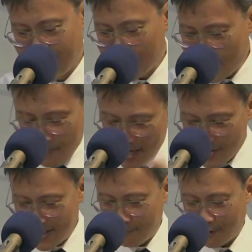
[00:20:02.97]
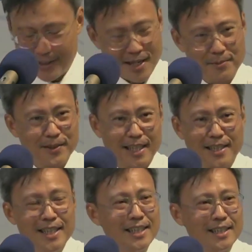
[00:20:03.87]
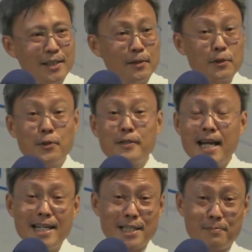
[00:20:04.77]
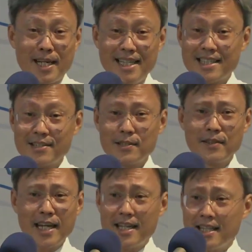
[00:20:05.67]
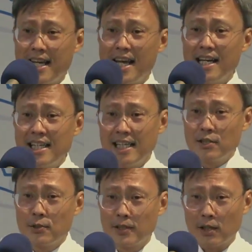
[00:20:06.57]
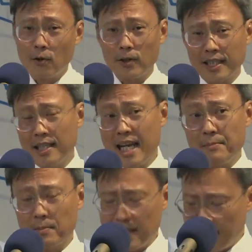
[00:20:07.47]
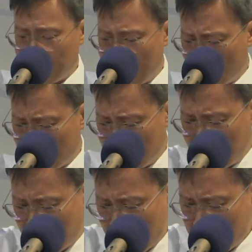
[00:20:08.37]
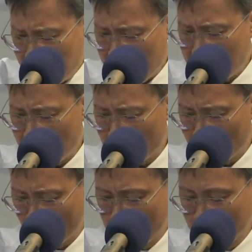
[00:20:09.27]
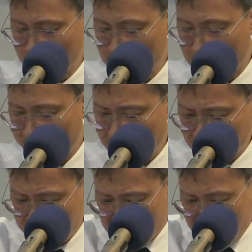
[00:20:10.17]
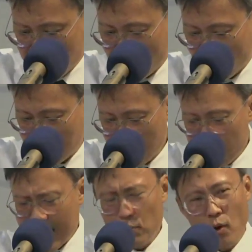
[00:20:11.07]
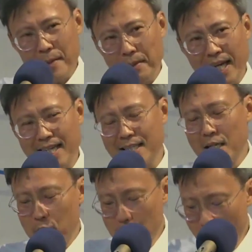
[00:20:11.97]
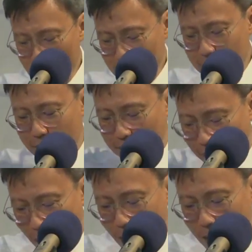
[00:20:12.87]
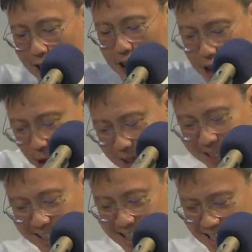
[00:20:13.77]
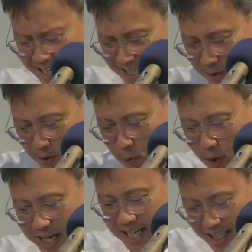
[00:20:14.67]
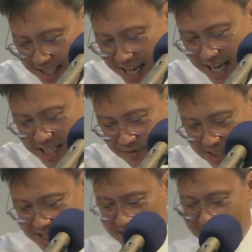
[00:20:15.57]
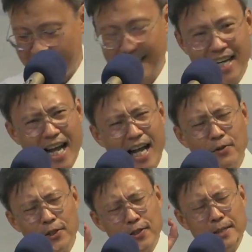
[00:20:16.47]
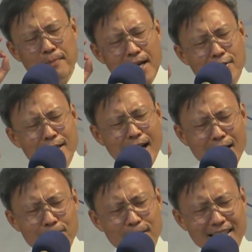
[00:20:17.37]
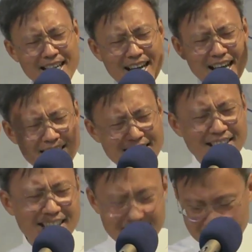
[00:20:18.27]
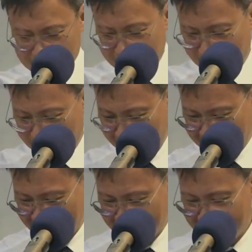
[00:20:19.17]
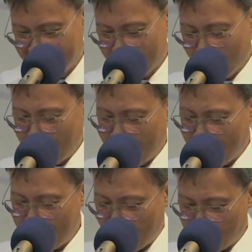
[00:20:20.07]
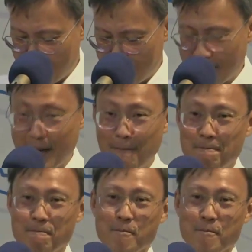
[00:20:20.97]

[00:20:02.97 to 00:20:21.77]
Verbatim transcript: So imagine, for example, like you know, two tennis players, you know, they, they're heading into the court, their names are being announced, and they, they head into the Wimbledon final in center court. And one player knows for sure that he will win at the end of the day. How do you imagine how would they enter into the court when they announce his name?